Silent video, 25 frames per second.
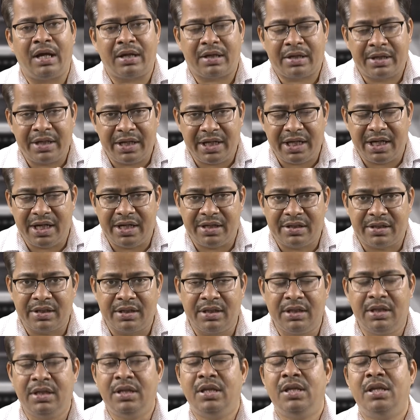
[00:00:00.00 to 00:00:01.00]
create
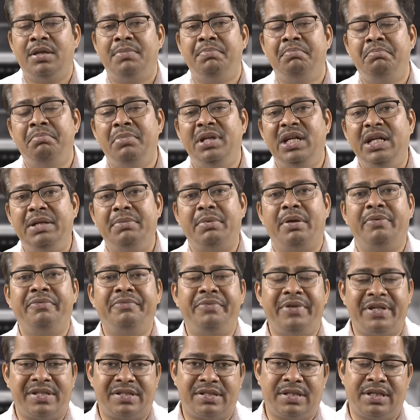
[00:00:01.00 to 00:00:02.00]
minimum
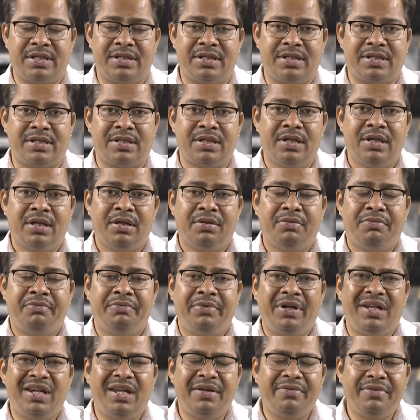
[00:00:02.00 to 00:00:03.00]
wastages.
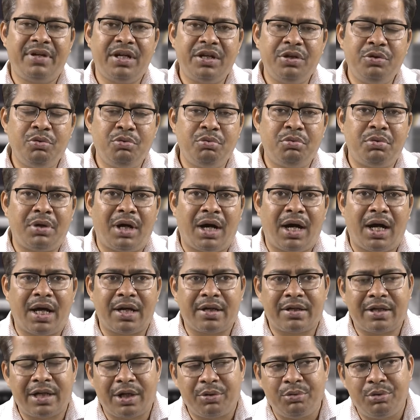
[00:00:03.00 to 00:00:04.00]
Whenever you are
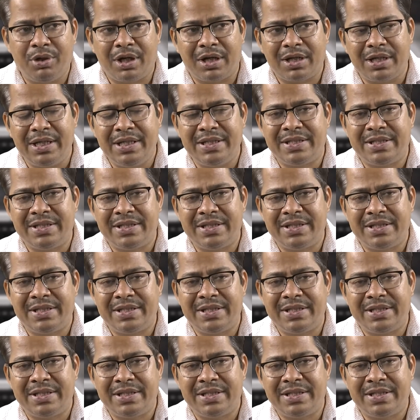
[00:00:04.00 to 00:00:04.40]
regularly